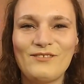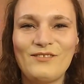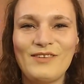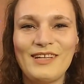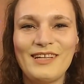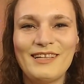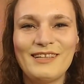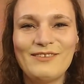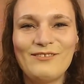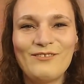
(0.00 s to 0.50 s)

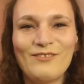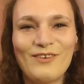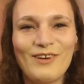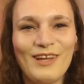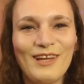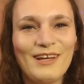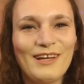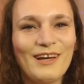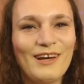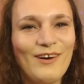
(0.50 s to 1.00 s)
vegan for
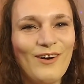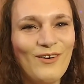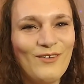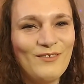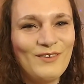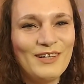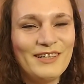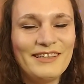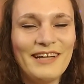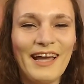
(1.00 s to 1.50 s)
like
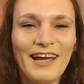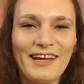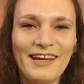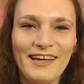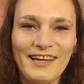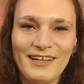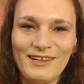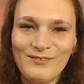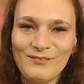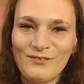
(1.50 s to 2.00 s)
over a
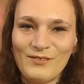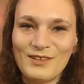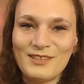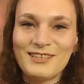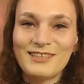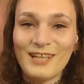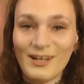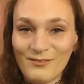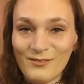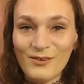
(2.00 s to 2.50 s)
decade and for
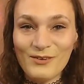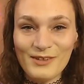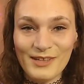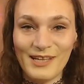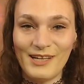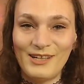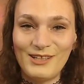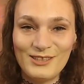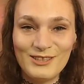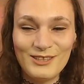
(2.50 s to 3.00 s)
several
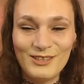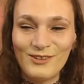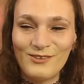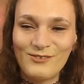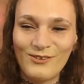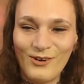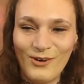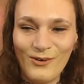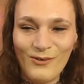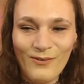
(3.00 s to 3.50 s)
years in a
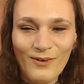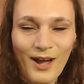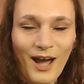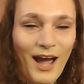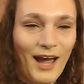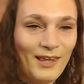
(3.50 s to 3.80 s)
row,